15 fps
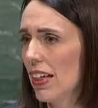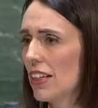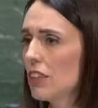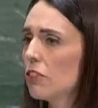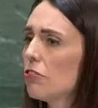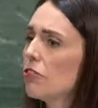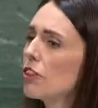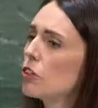
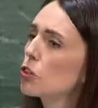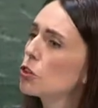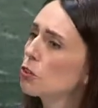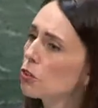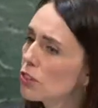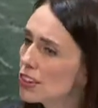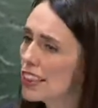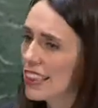And to feel
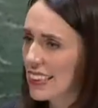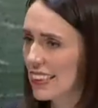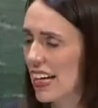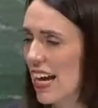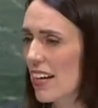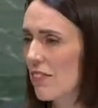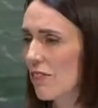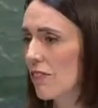truly
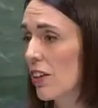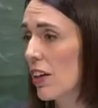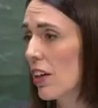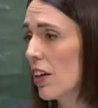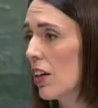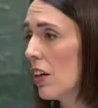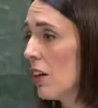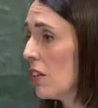safe,
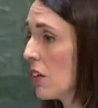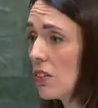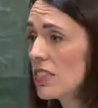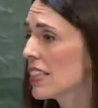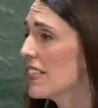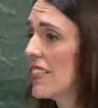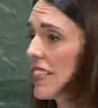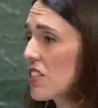
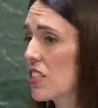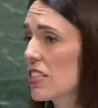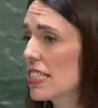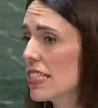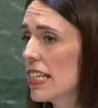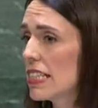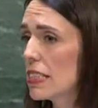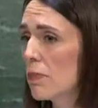those
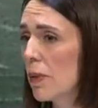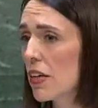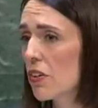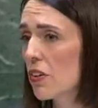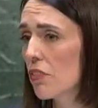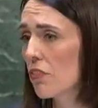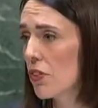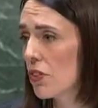conditions need to be
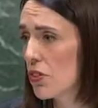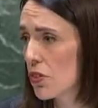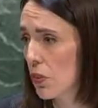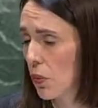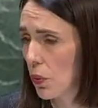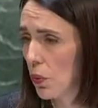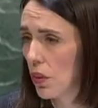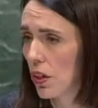
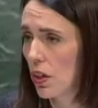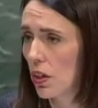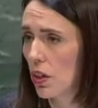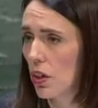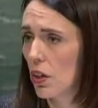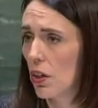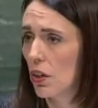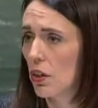universal.
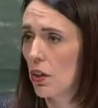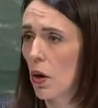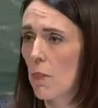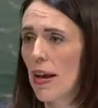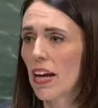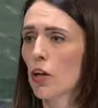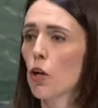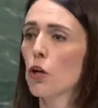No
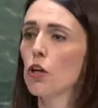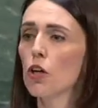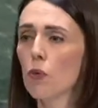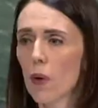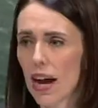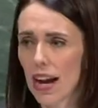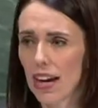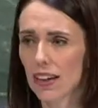matter who
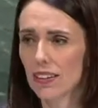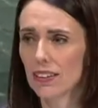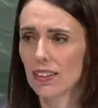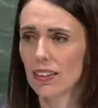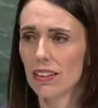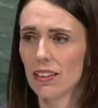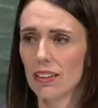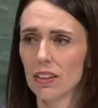you are,
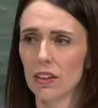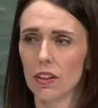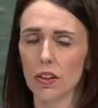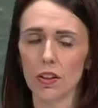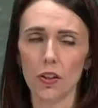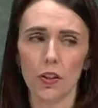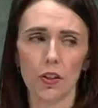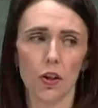
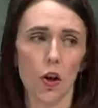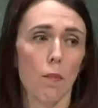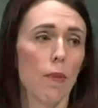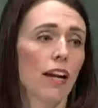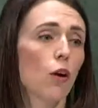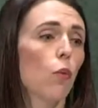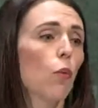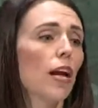no
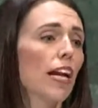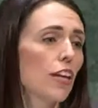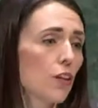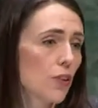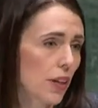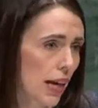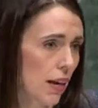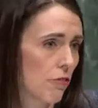matter where
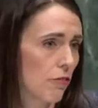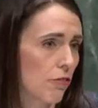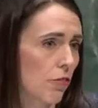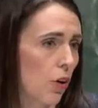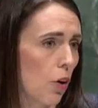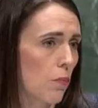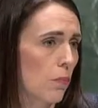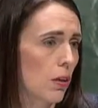you come
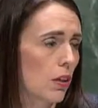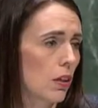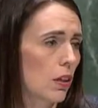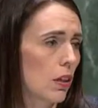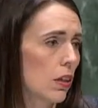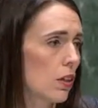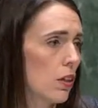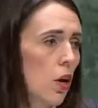from,
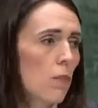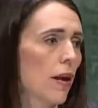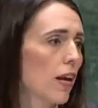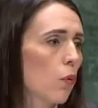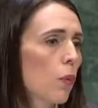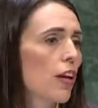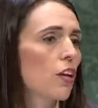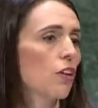no
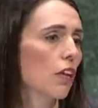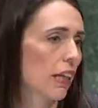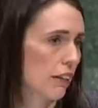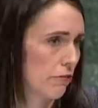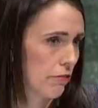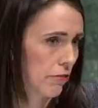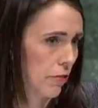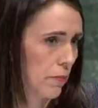matter where you
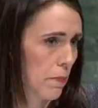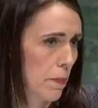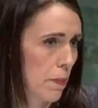live.